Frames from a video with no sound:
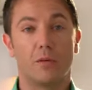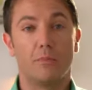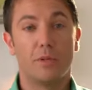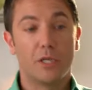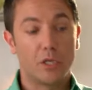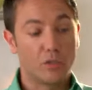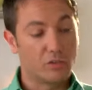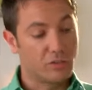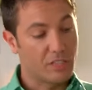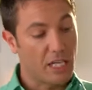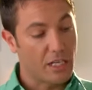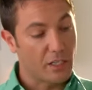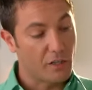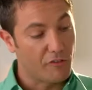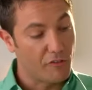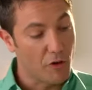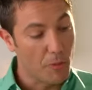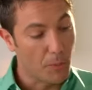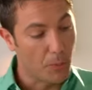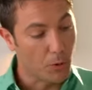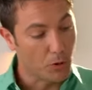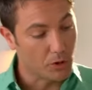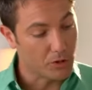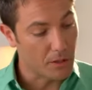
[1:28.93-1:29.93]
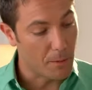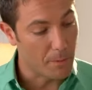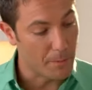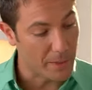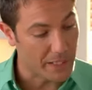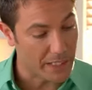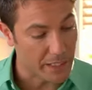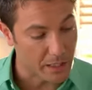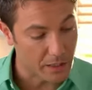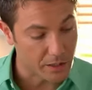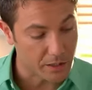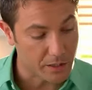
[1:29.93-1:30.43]
because then if you pour the
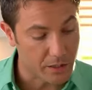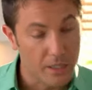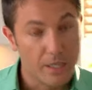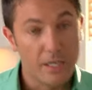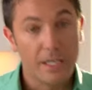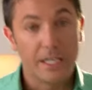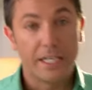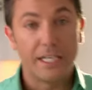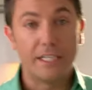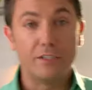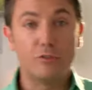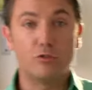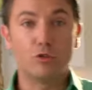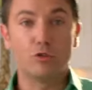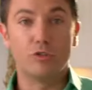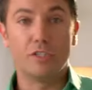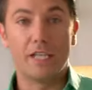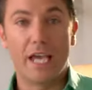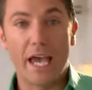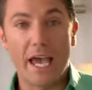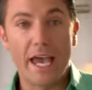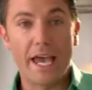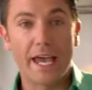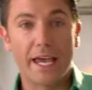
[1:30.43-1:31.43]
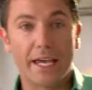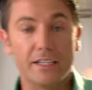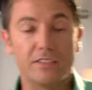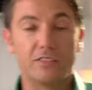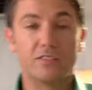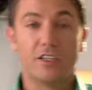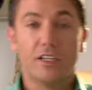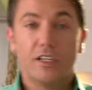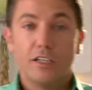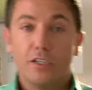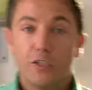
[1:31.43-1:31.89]
milk into the eggs,